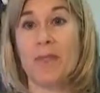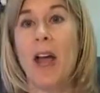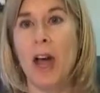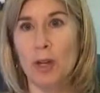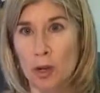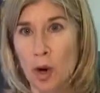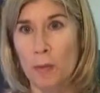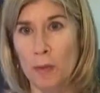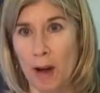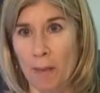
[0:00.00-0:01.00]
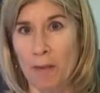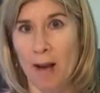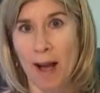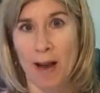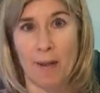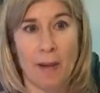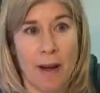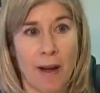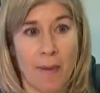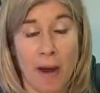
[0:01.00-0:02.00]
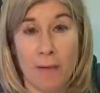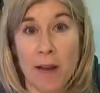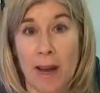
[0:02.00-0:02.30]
Not doped up. I've